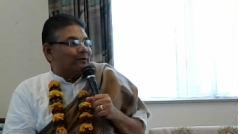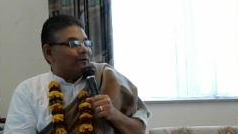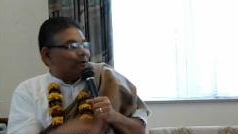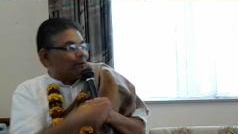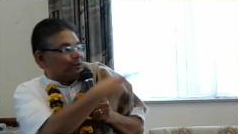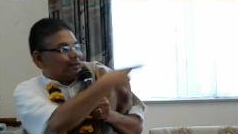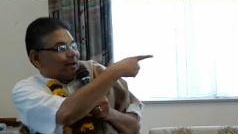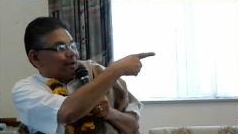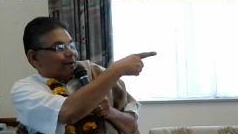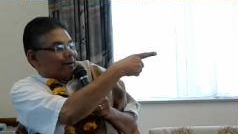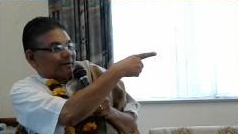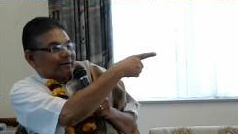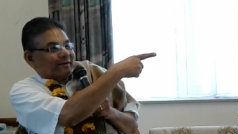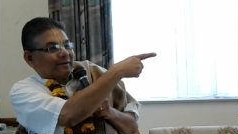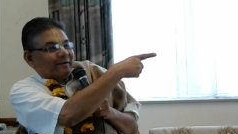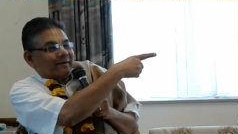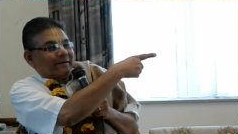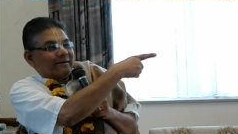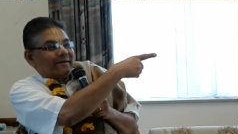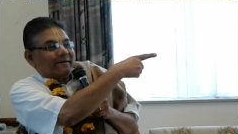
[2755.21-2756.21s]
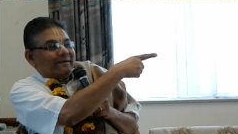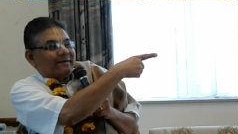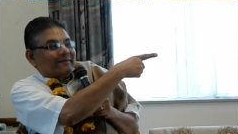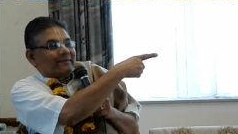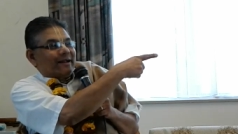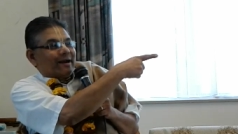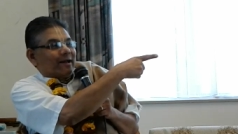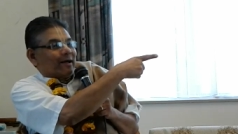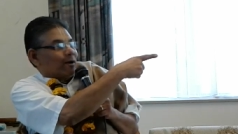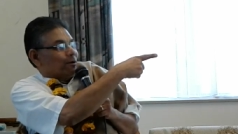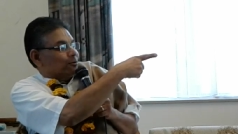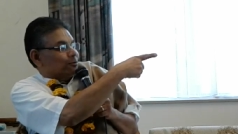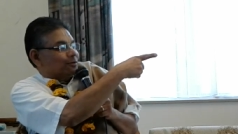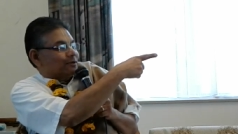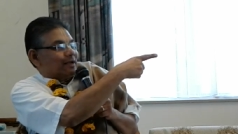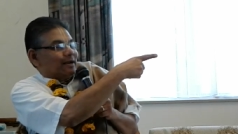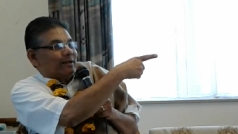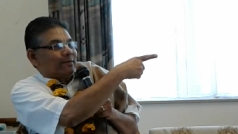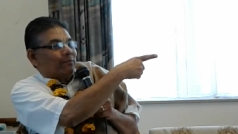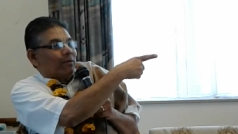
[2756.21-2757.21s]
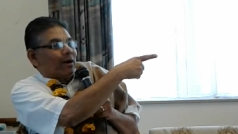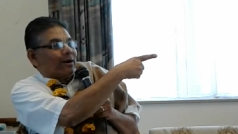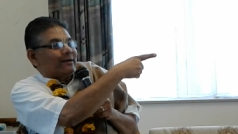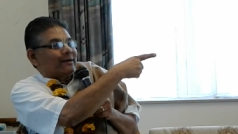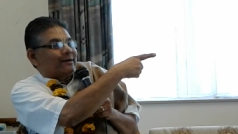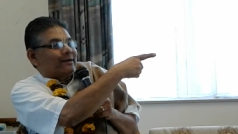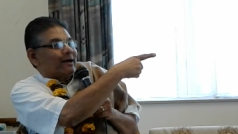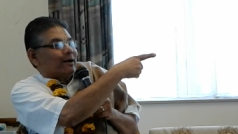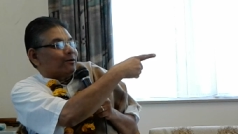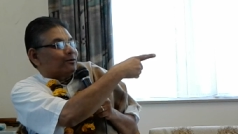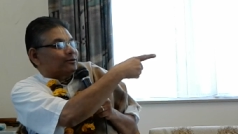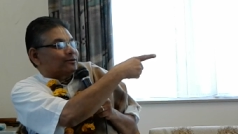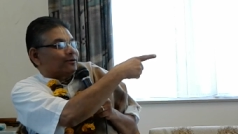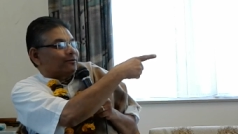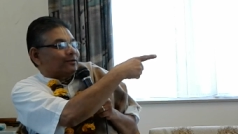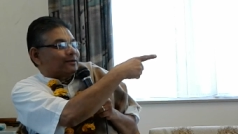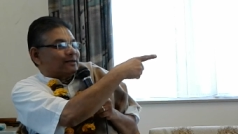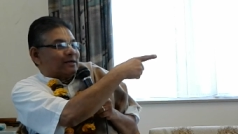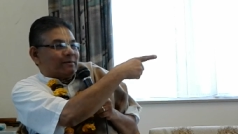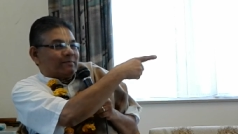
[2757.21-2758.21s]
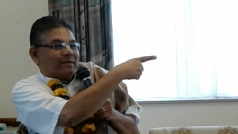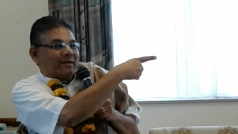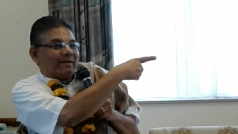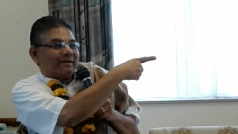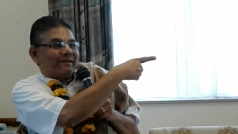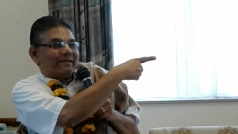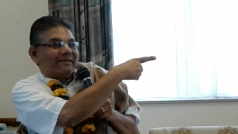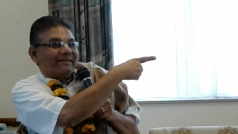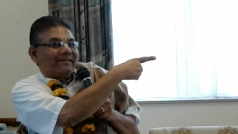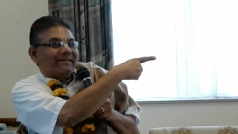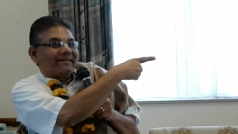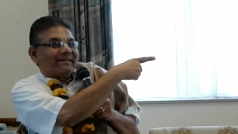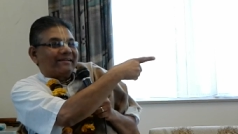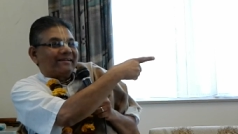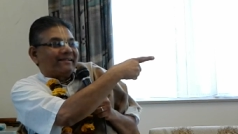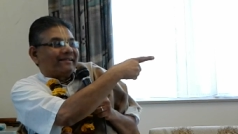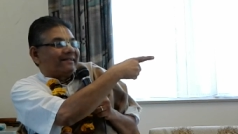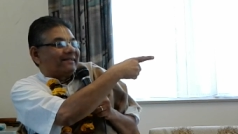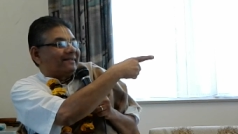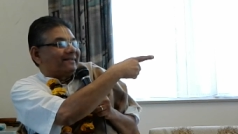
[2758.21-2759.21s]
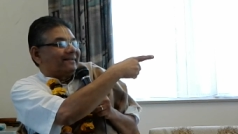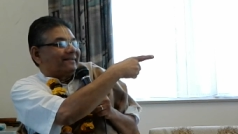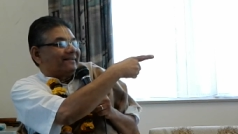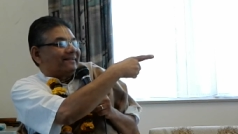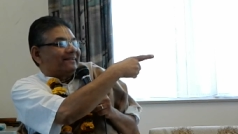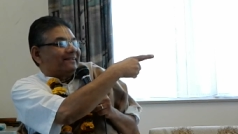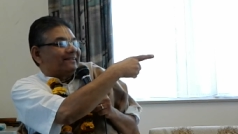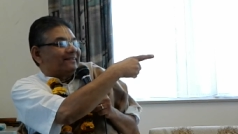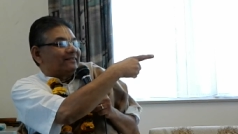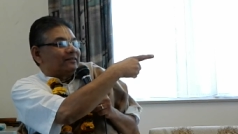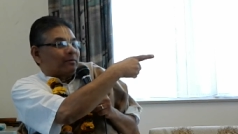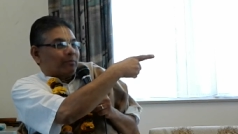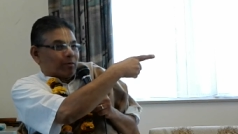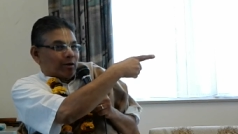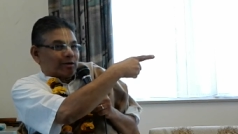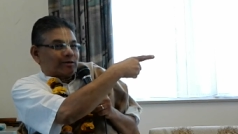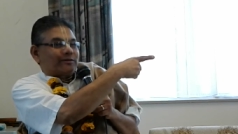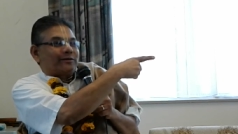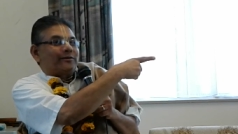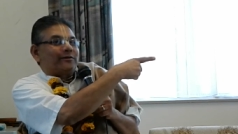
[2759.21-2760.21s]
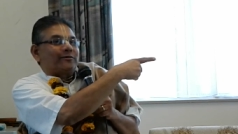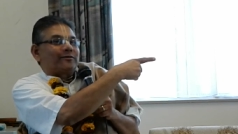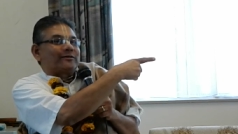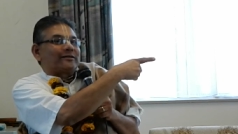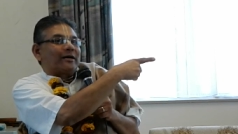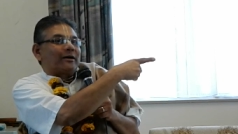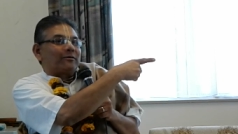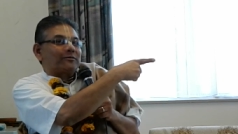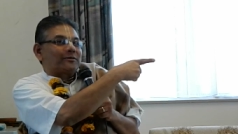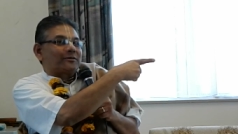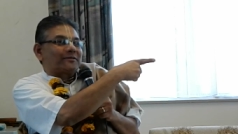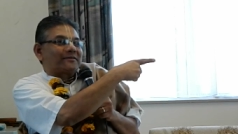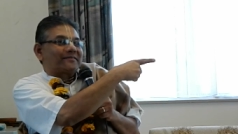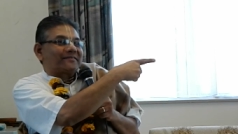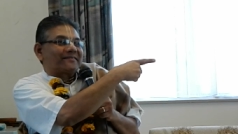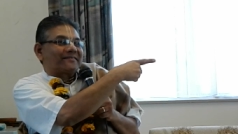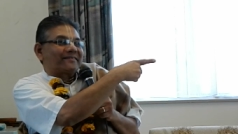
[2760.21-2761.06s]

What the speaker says: Go there, that house. And he pointed the house of a Jana, the prostitute's house.